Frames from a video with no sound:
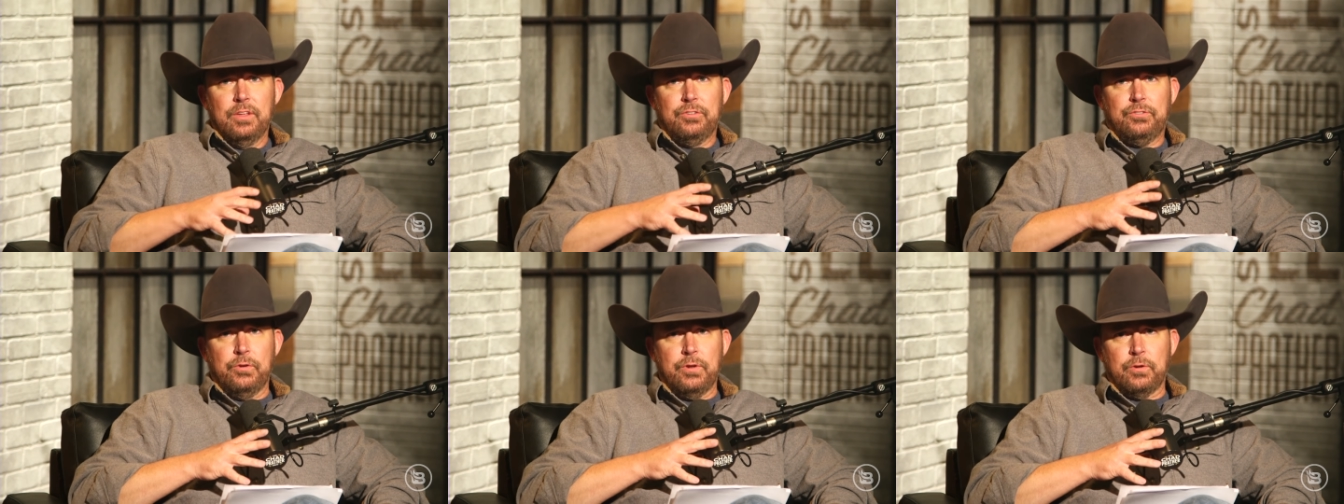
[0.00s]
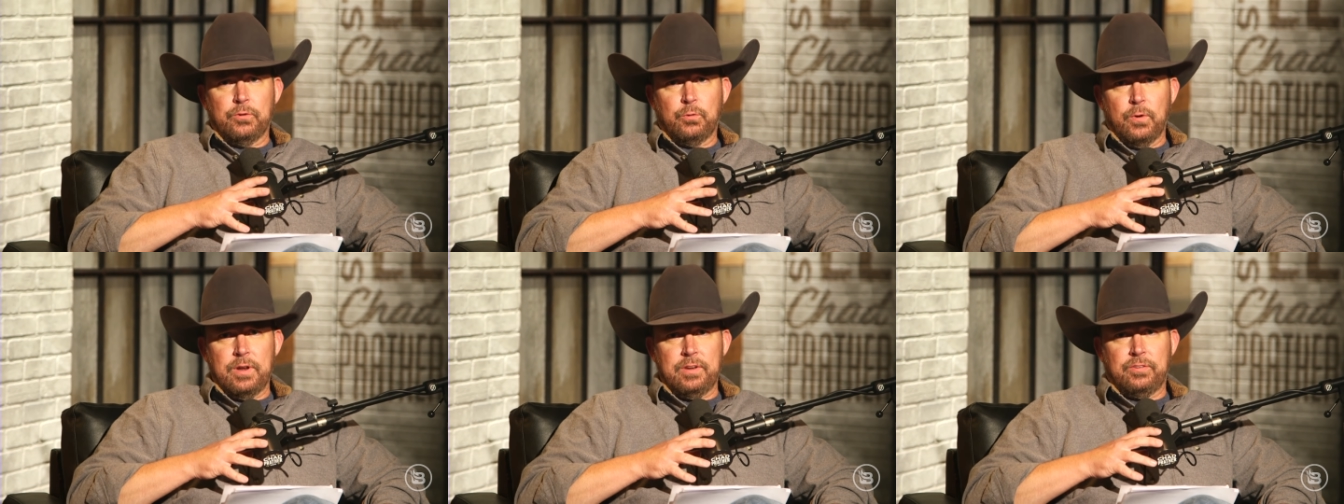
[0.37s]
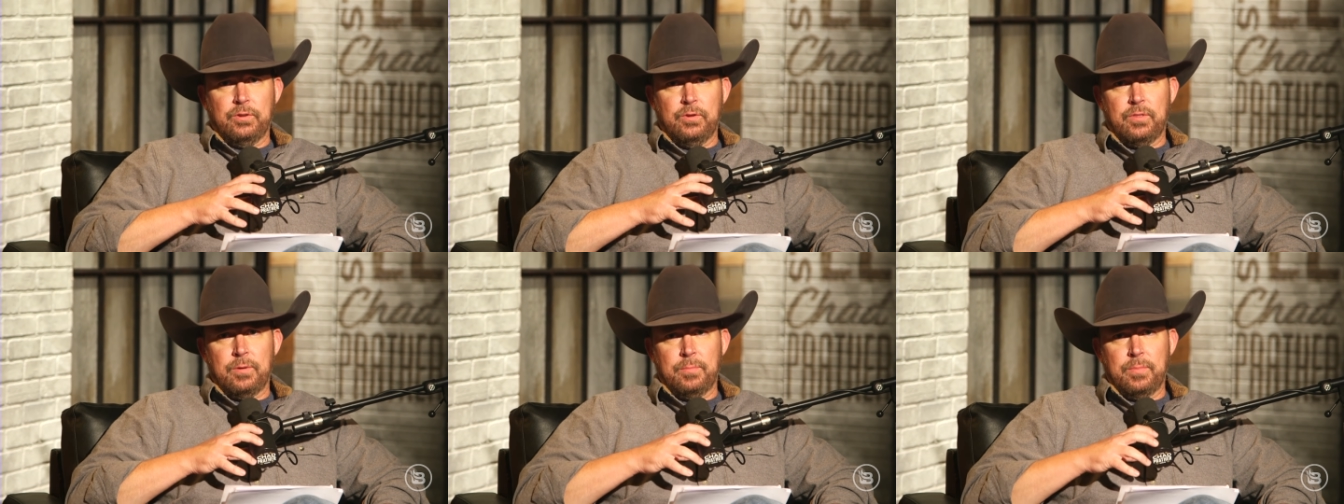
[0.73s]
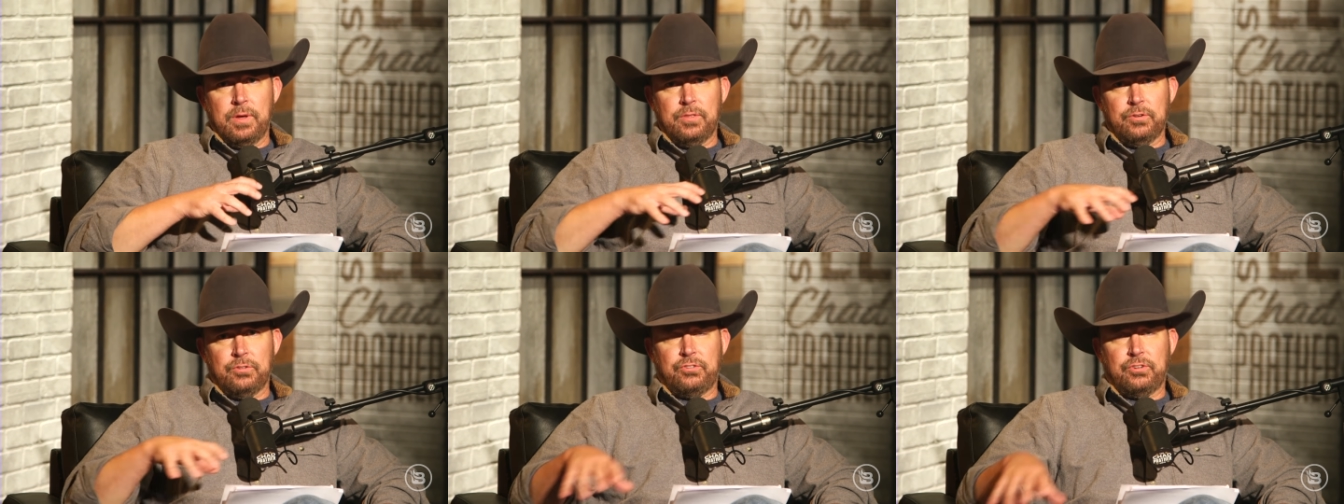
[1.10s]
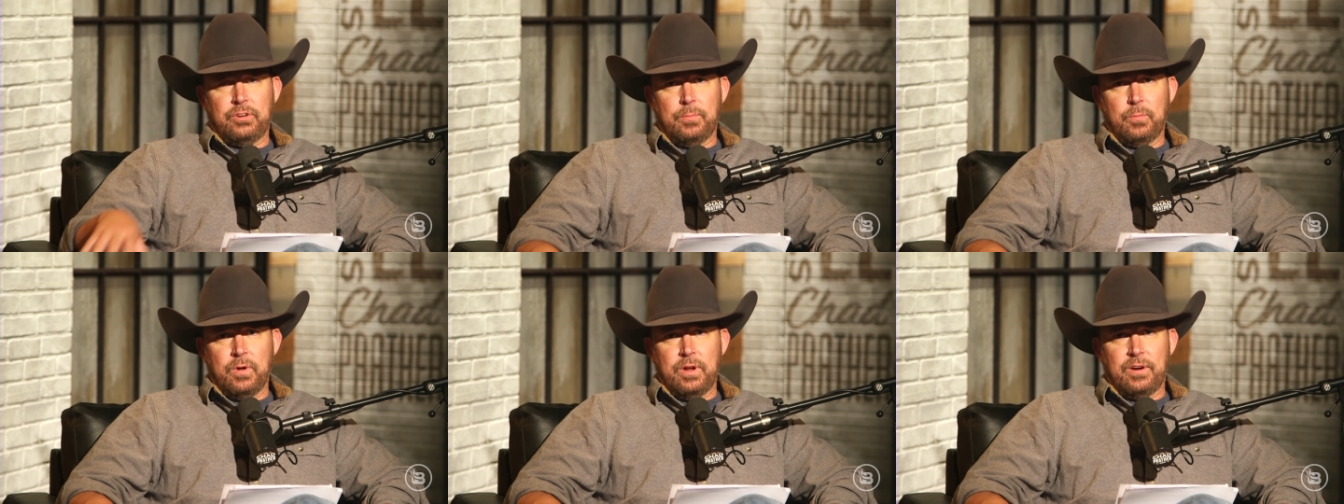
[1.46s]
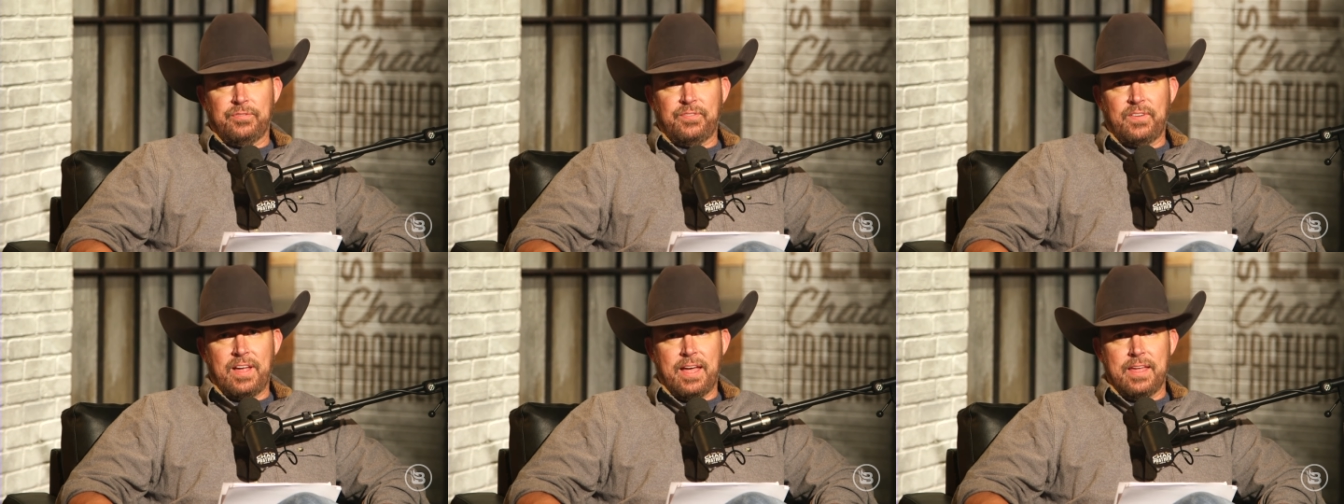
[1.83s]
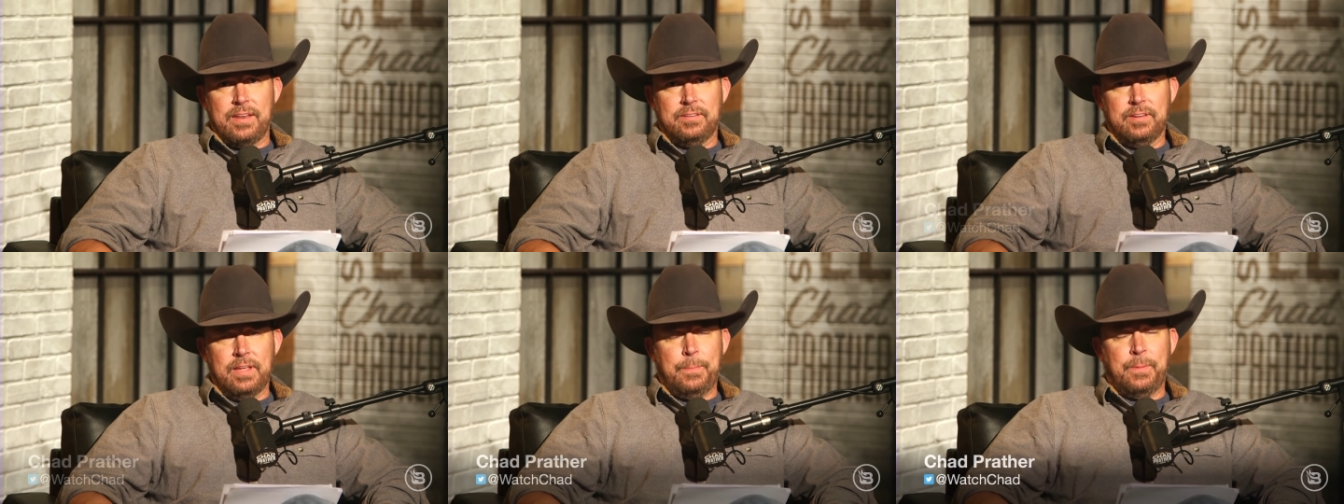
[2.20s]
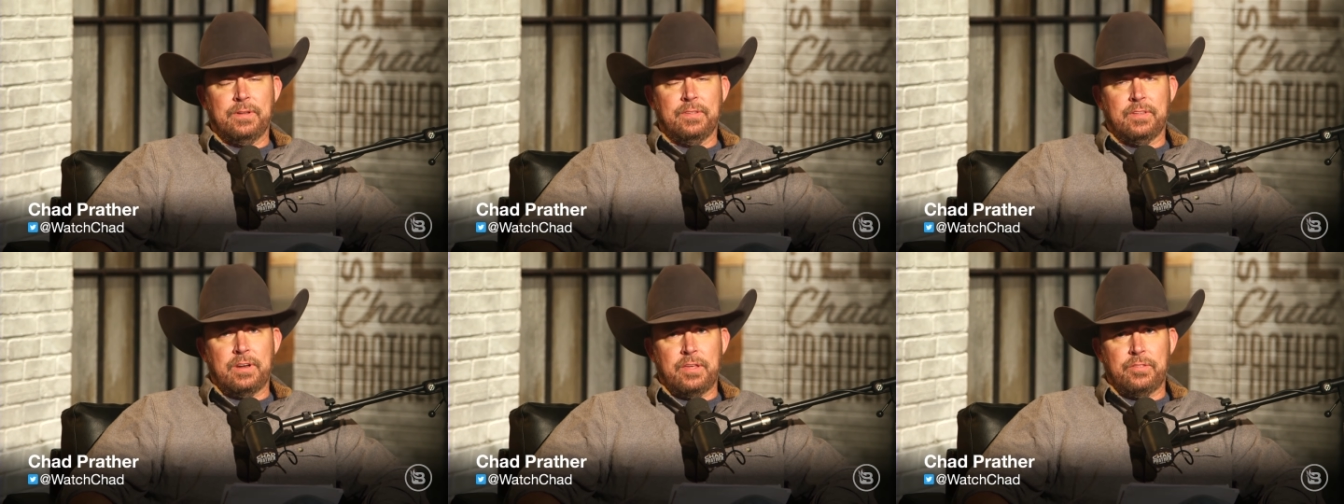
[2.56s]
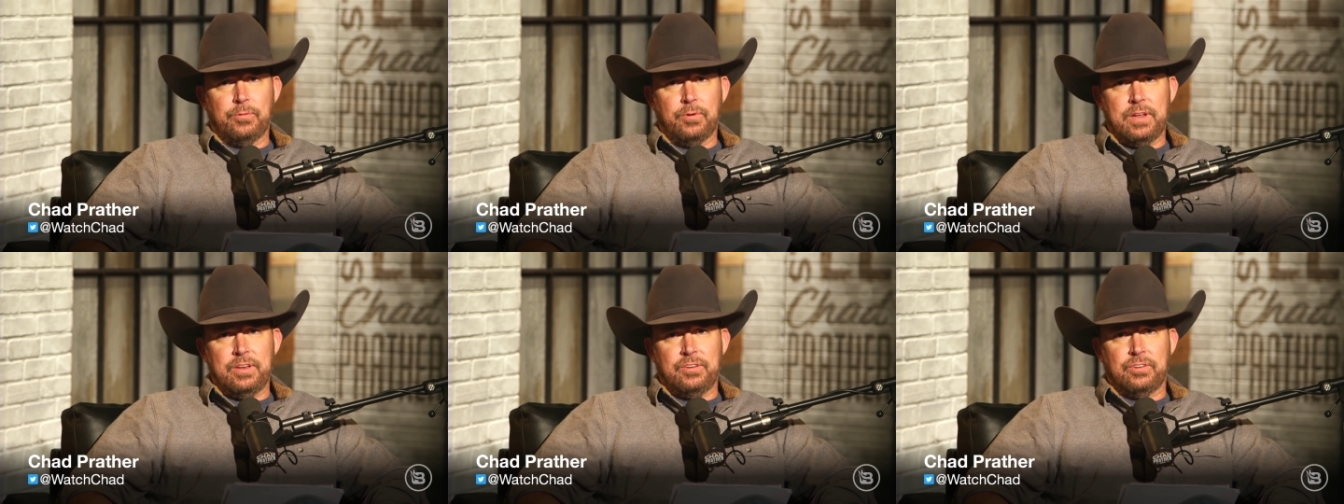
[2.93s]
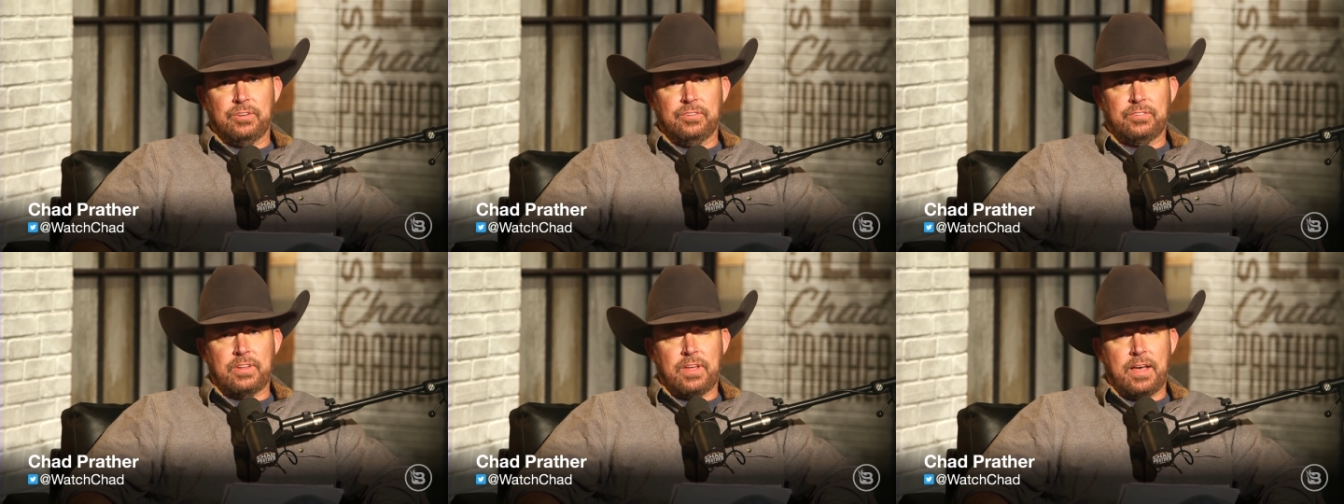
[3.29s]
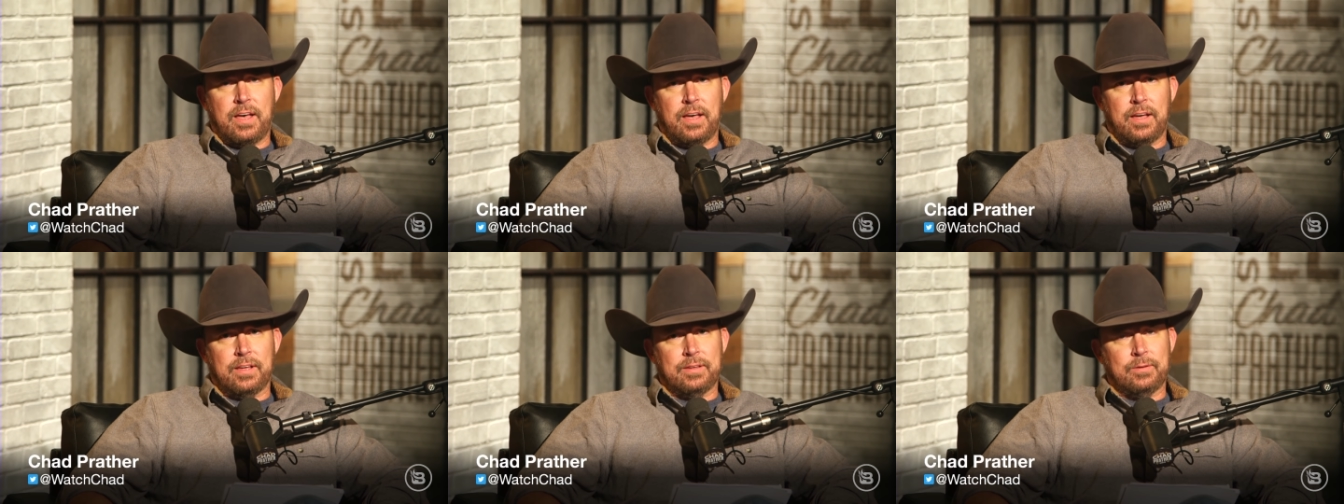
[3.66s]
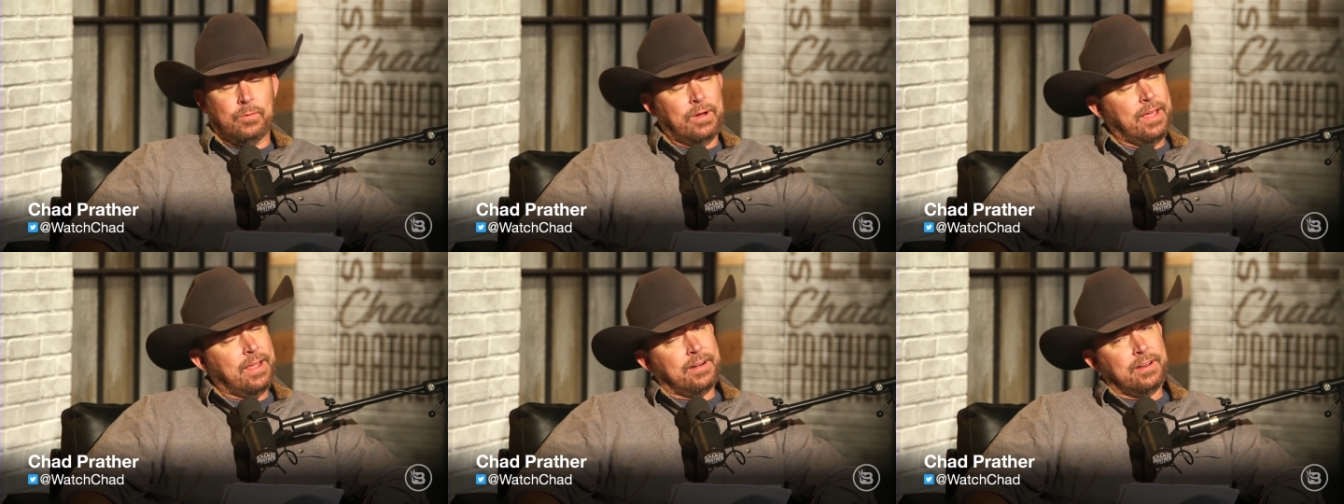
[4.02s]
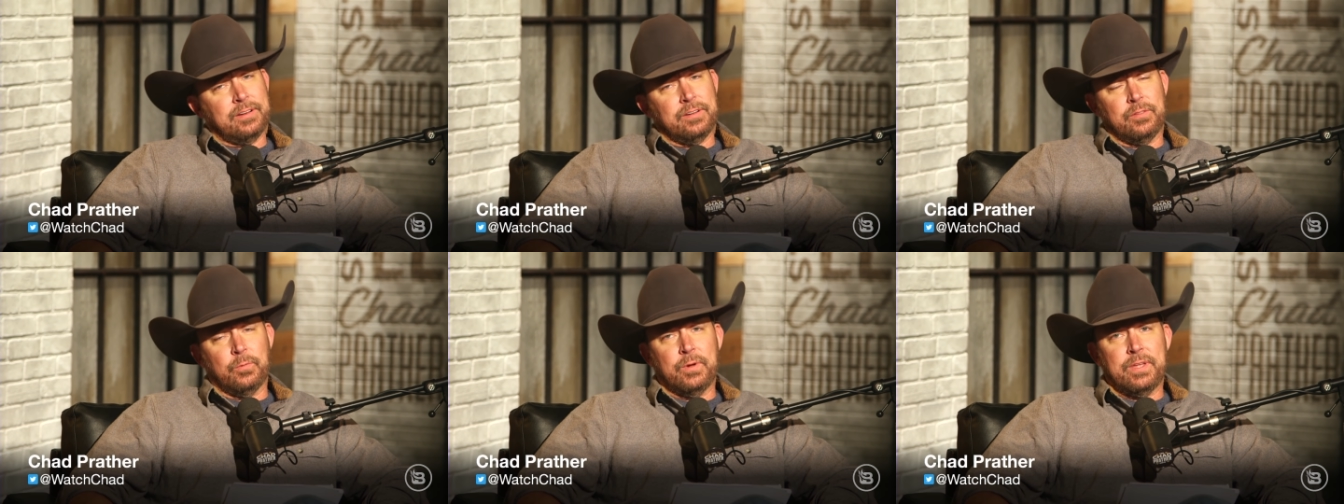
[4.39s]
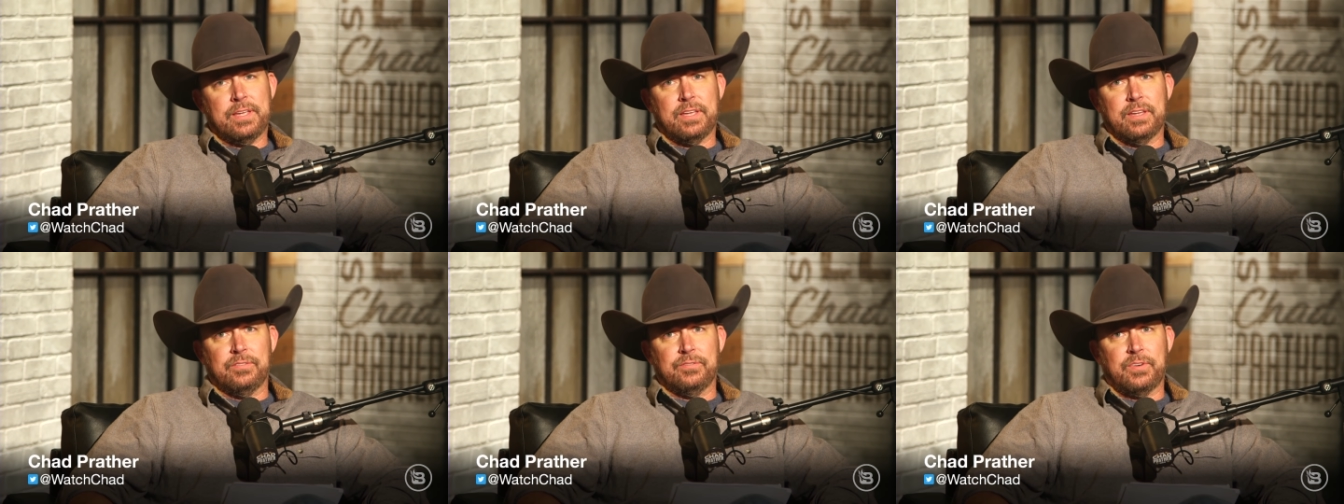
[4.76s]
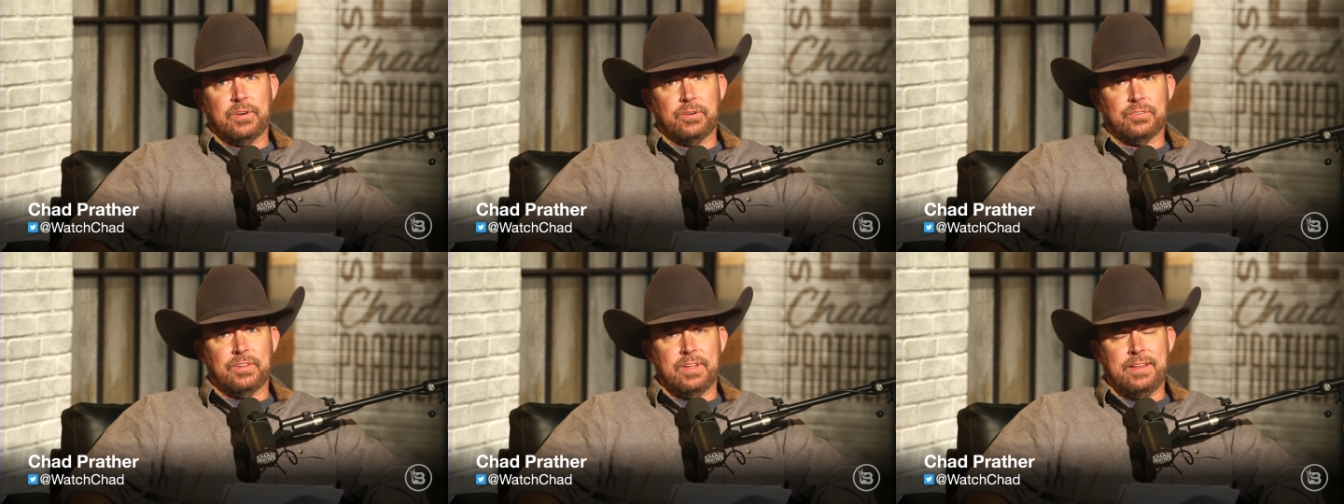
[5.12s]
Studio 22, the mothership. We are flying deep into the nether regions. Uh, we're headed into the weekend, folks.